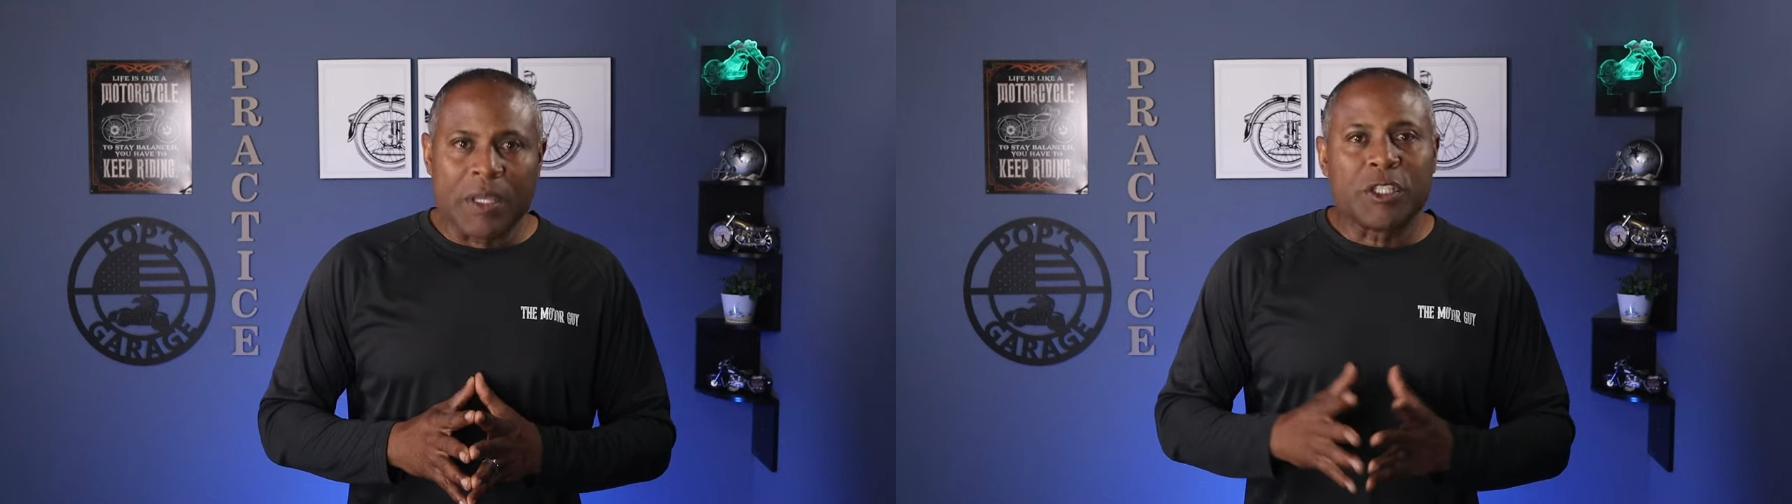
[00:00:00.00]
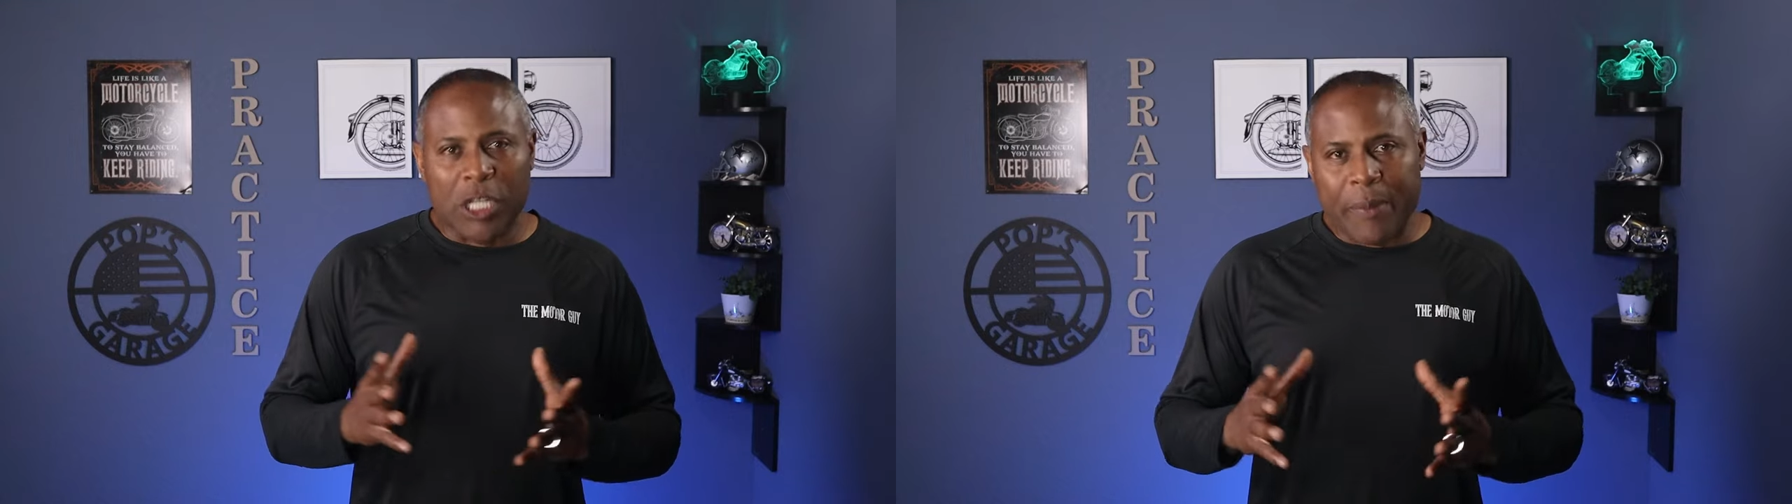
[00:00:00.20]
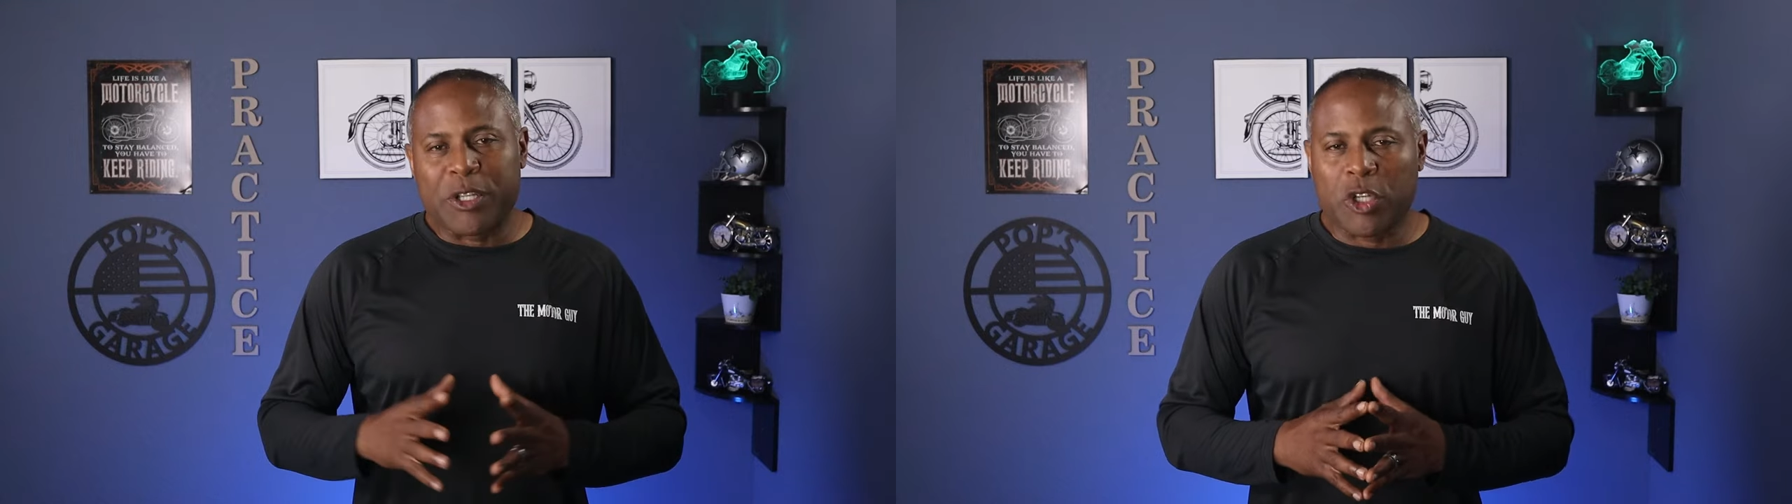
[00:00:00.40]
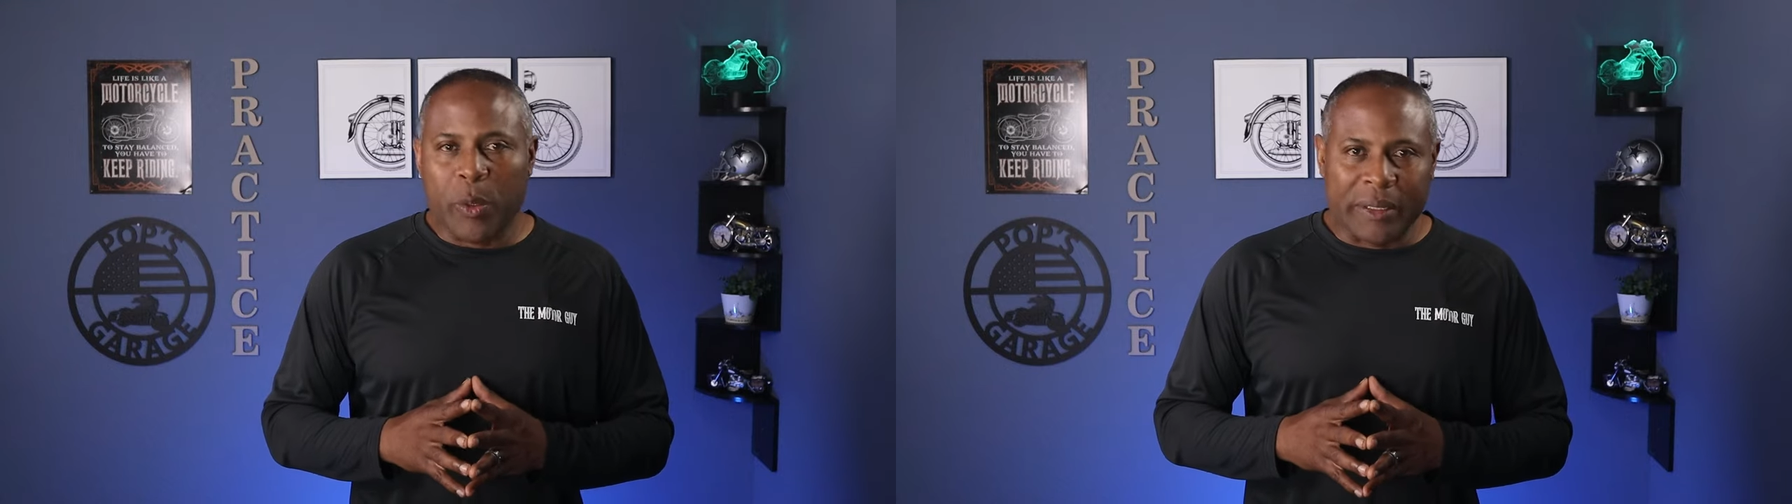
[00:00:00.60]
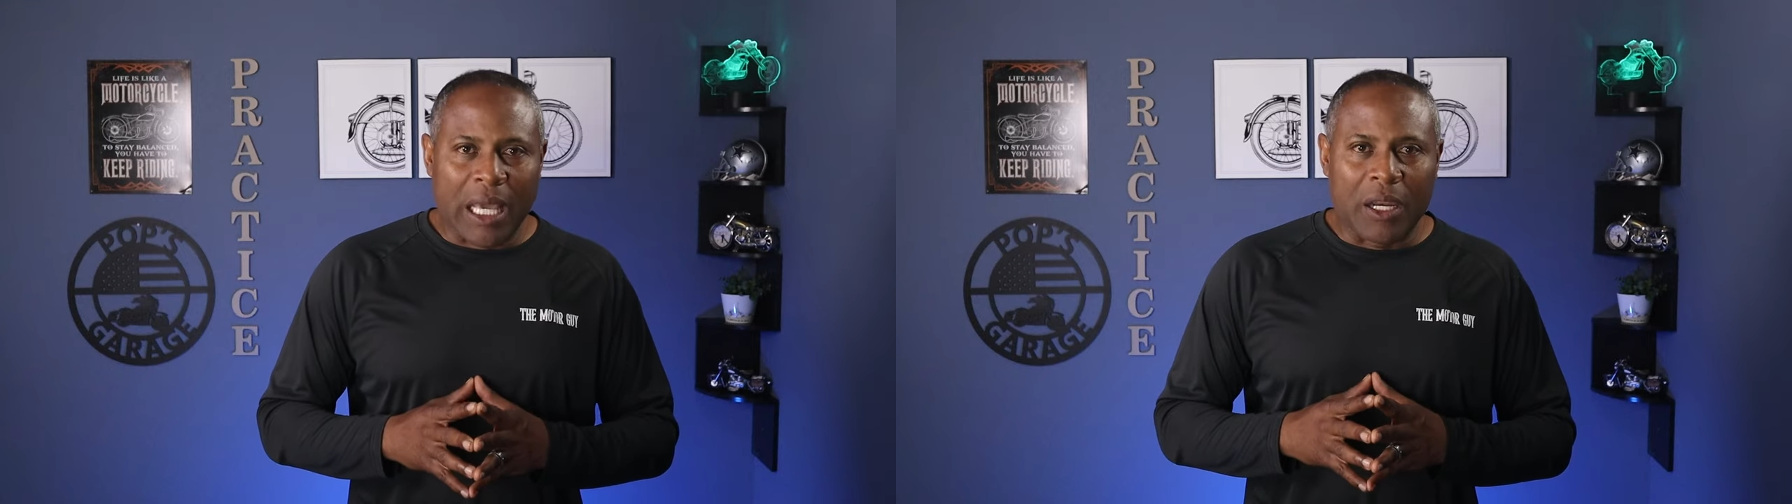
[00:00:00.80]
So let me show
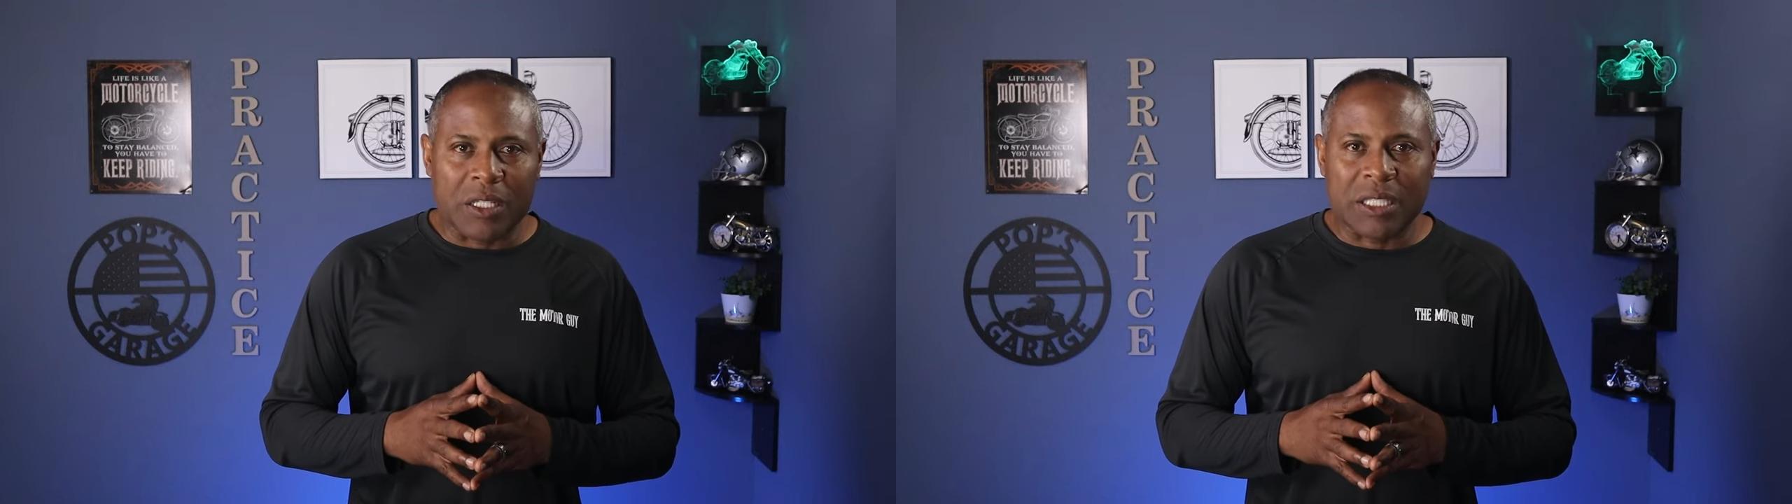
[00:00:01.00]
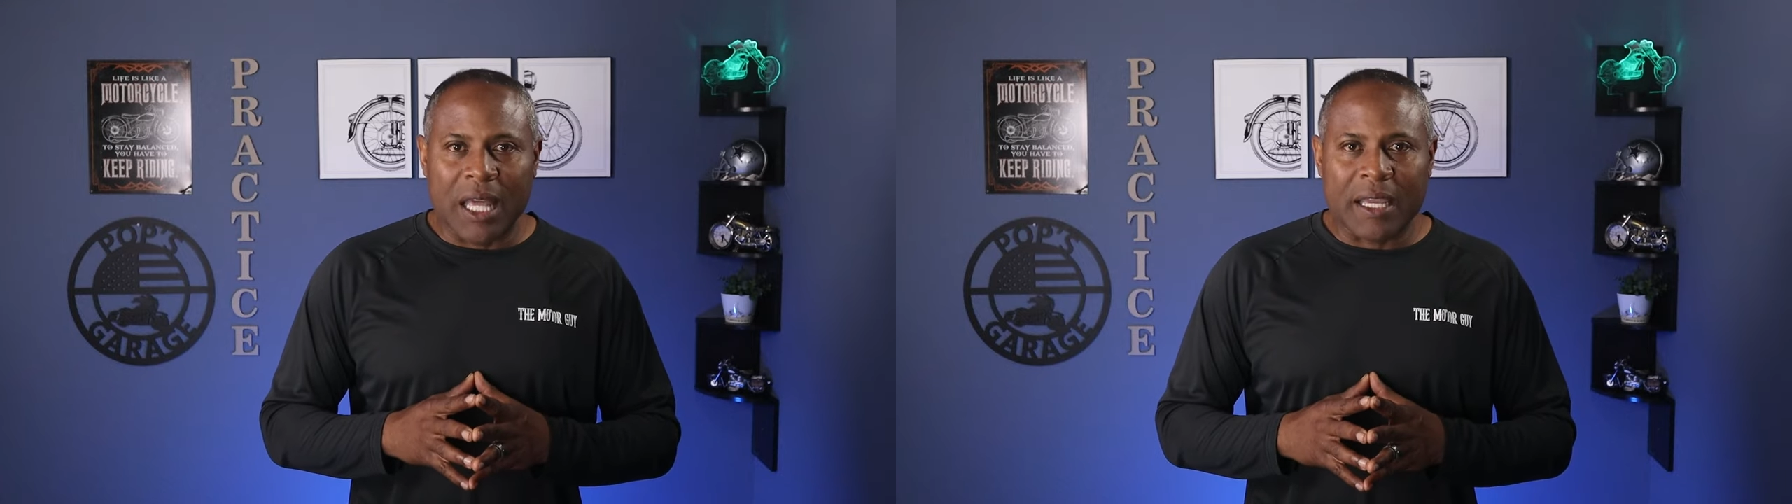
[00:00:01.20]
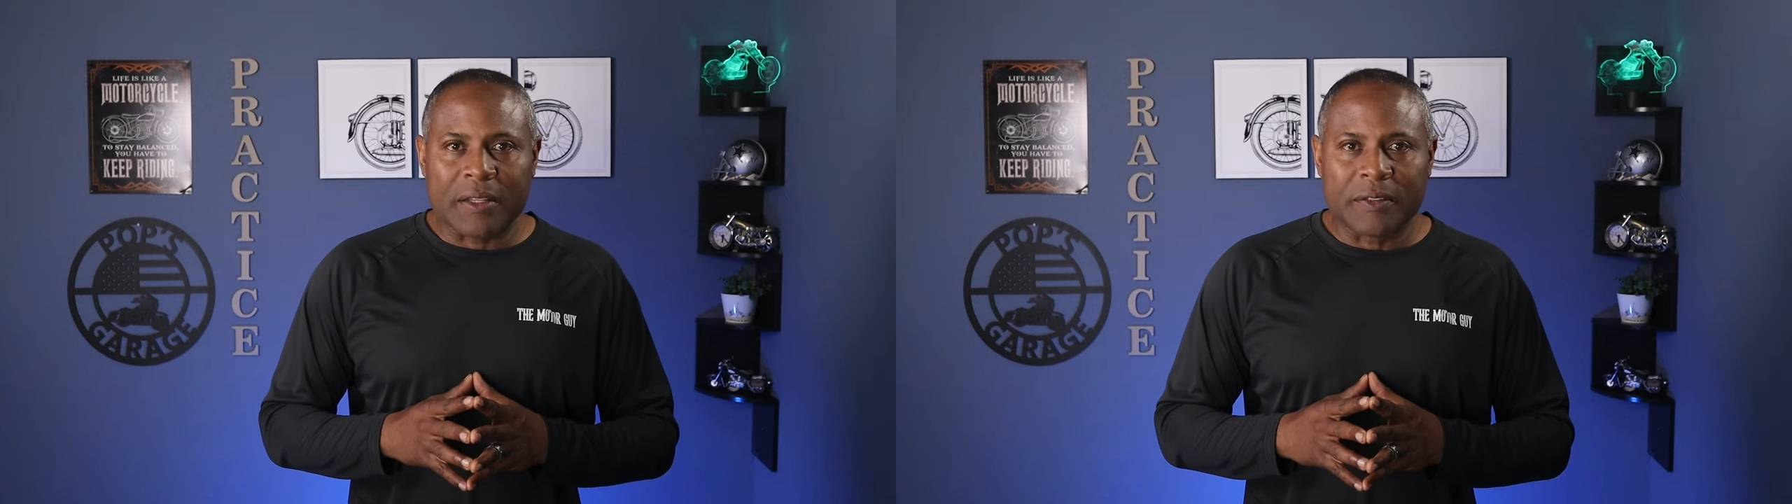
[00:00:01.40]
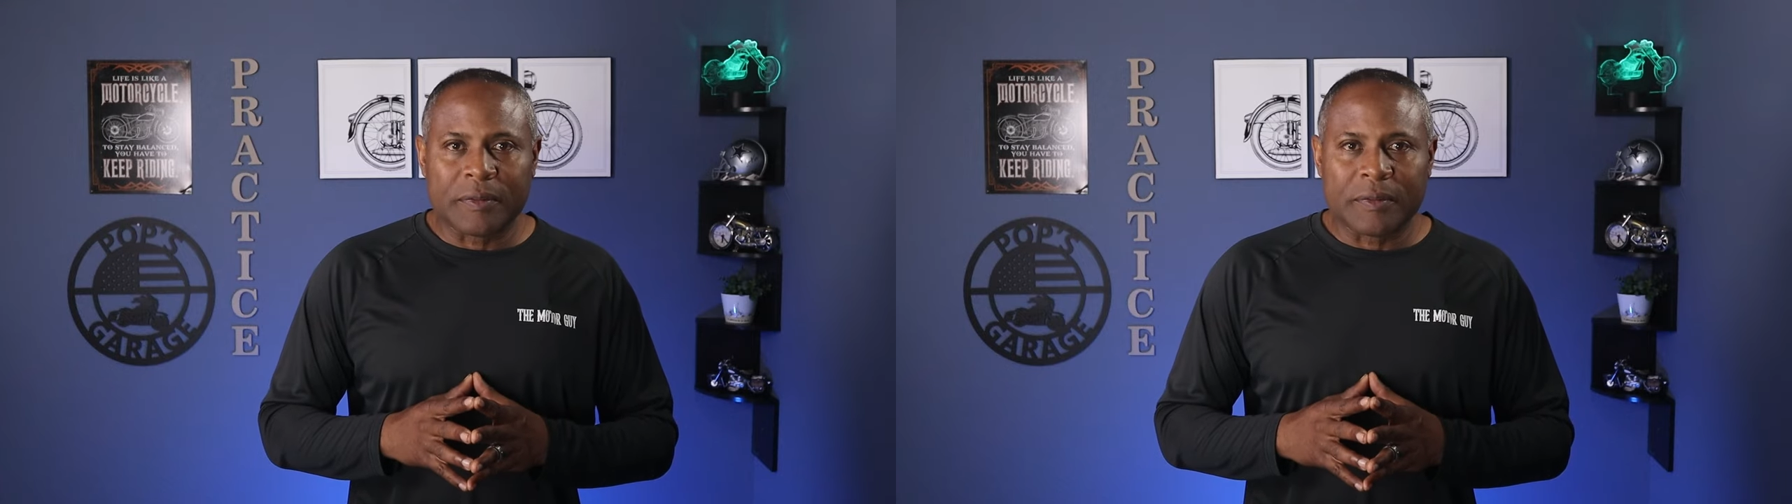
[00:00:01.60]
you what that looks like.